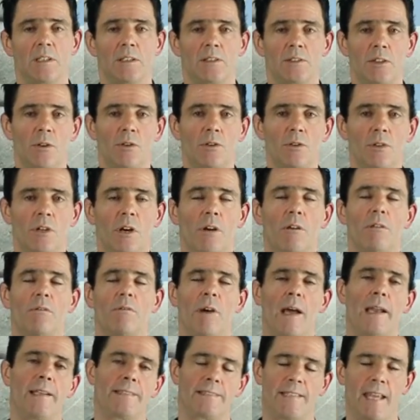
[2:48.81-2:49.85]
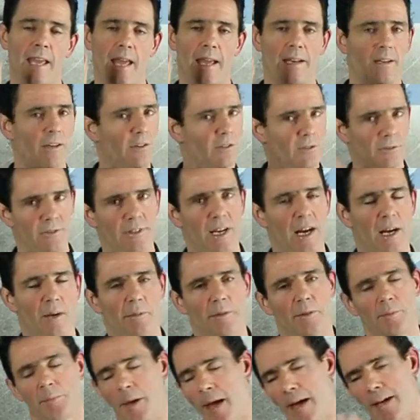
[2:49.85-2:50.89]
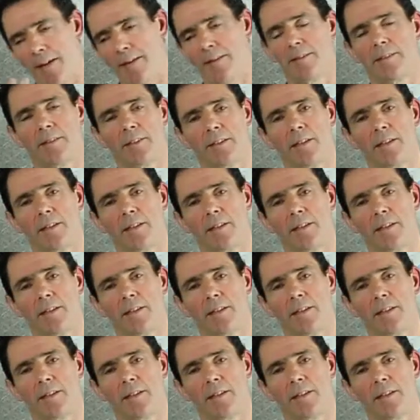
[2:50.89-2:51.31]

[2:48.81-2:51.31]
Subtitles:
Don't go, well, it's 10 because it's terrible, it's bad.